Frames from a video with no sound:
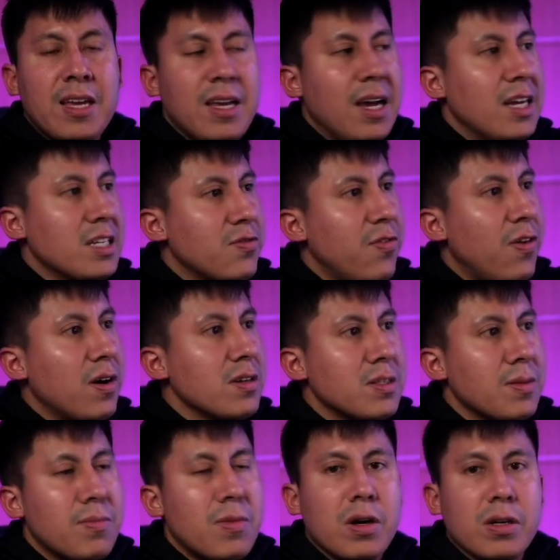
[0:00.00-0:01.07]
as far as the
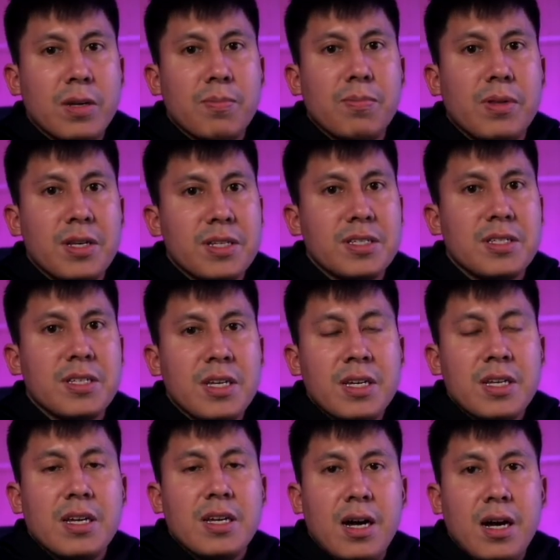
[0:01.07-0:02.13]
marketplace,
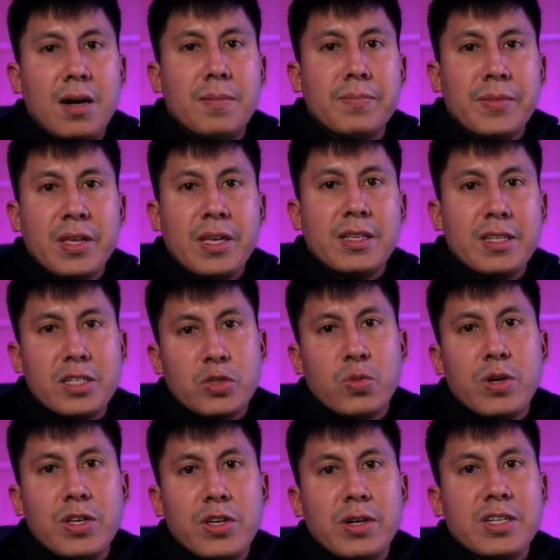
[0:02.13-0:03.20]
um, this is
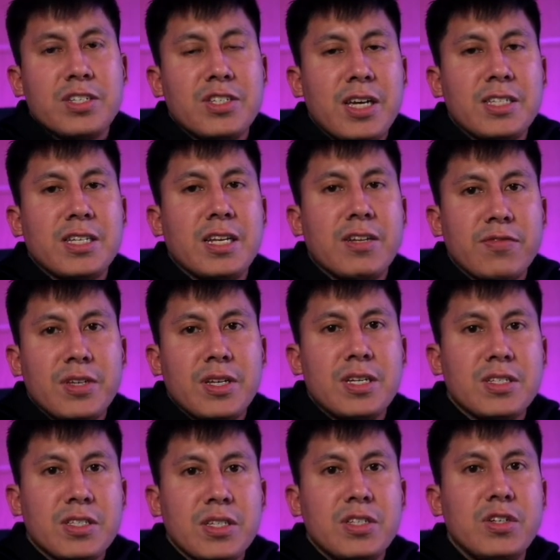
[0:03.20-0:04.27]
where you exchange N F
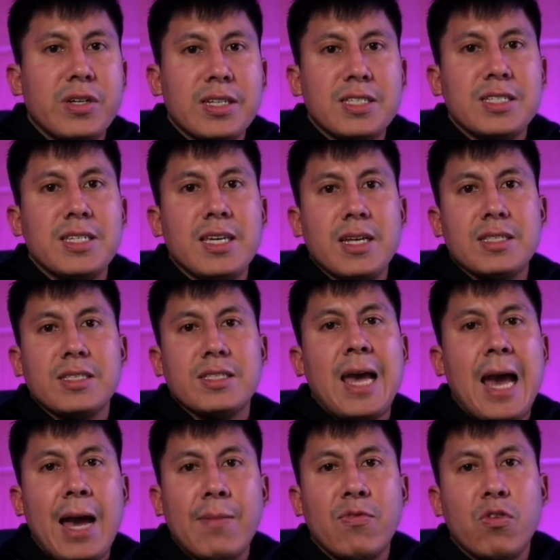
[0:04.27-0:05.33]
Ts. You can see a
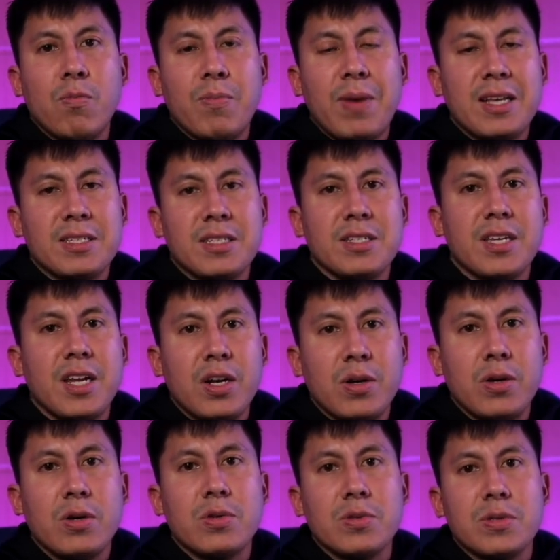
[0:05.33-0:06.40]
tab for bases,
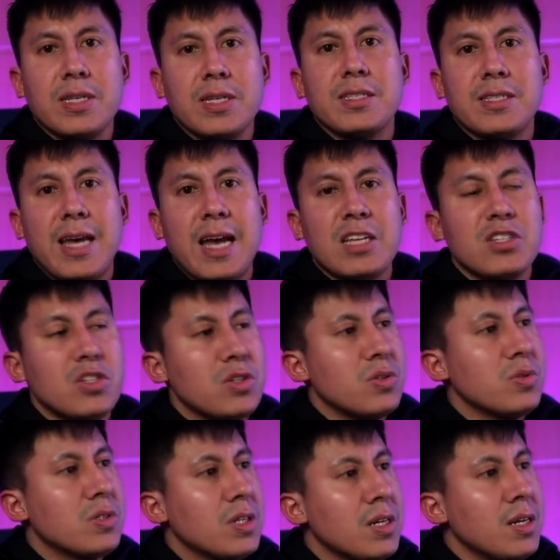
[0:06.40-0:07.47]
heroes, and
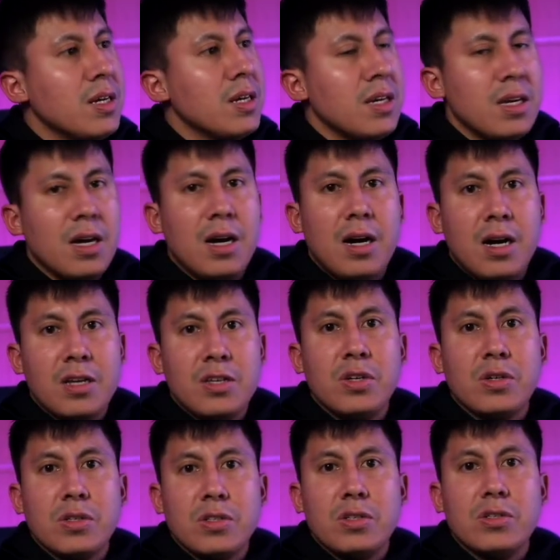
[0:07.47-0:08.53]
statues. Uh, you,
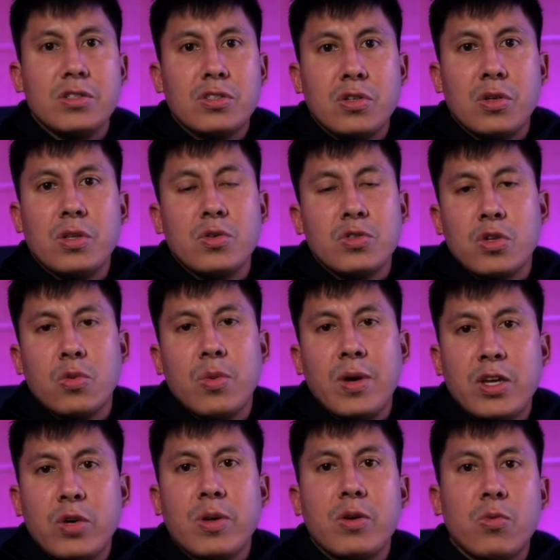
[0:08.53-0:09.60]
you so, the, so the way
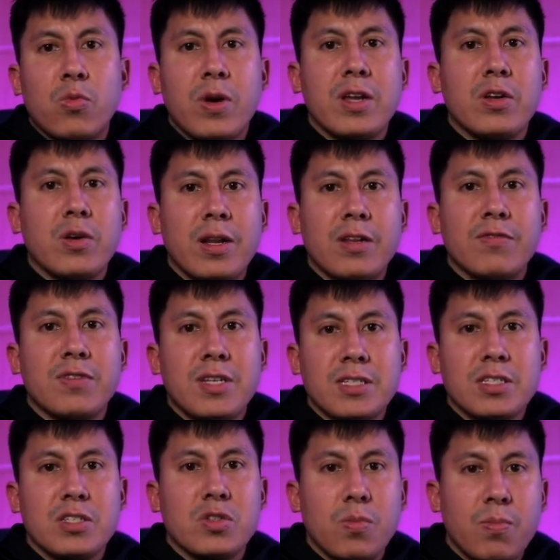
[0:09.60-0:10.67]
you want to rent your N F
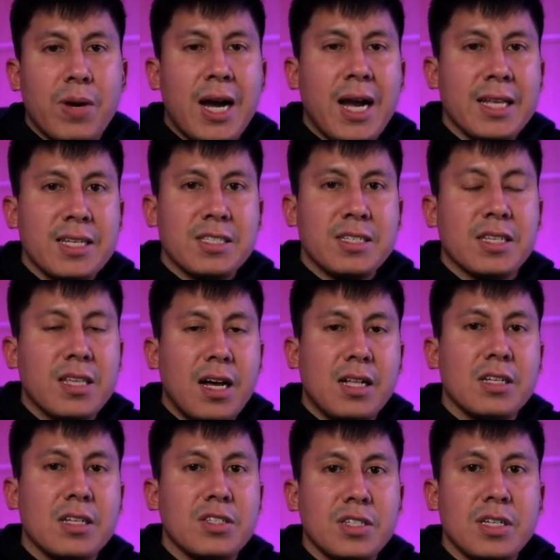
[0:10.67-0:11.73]
Ts is to buy this
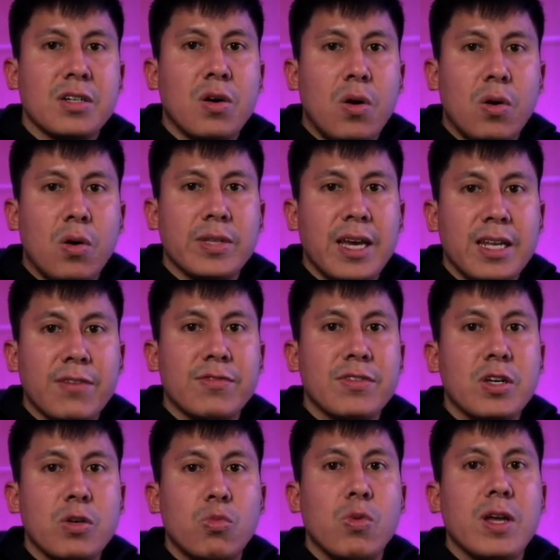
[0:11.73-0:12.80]
technology called N F
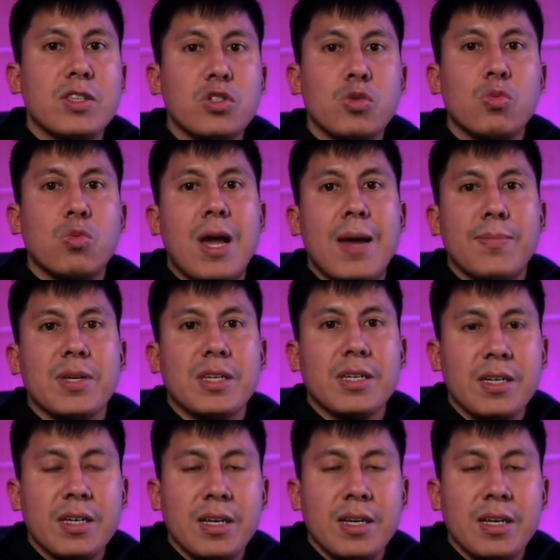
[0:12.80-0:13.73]
T rental wrapping.